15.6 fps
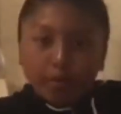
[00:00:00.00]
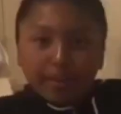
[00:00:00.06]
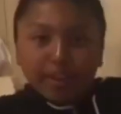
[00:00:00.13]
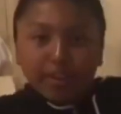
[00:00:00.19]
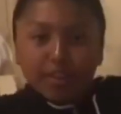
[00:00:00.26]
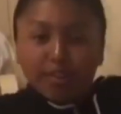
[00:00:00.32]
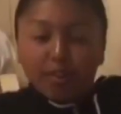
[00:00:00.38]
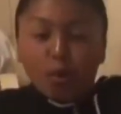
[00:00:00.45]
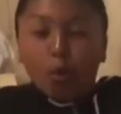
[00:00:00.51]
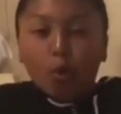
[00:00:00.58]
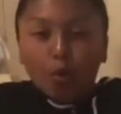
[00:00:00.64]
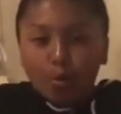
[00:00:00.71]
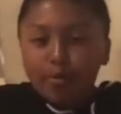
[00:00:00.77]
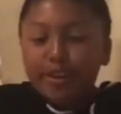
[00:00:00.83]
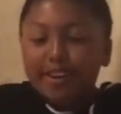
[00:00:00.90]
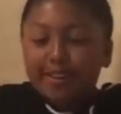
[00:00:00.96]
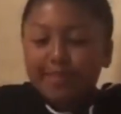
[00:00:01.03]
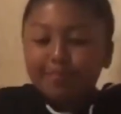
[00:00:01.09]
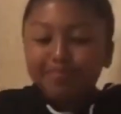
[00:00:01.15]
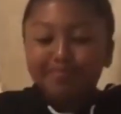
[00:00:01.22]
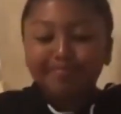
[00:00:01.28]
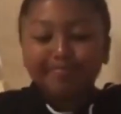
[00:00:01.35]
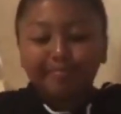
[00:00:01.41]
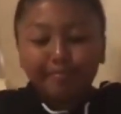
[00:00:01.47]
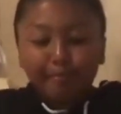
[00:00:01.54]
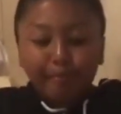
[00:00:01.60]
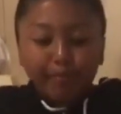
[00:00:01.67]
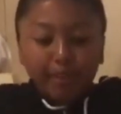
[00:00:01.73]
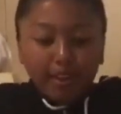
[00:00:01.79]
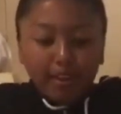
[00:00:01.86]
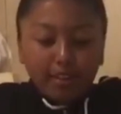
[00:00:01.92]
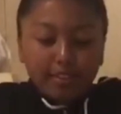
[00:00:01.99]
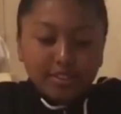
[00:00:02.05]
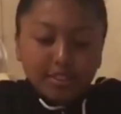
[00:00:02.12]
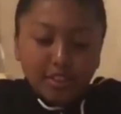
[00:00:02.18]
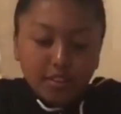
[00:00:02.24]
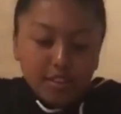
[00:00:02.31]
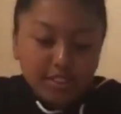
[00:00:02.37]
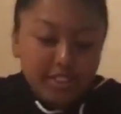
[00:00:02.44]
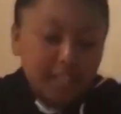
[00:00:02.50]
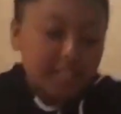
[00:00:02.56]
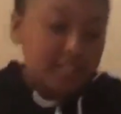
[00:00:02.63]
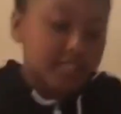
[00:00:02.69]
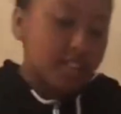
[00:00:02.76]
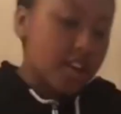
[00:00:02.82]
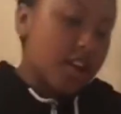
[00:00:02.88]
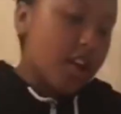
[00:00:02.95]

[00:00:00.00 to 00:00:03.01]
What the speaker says: Oreo, Oreo. So it says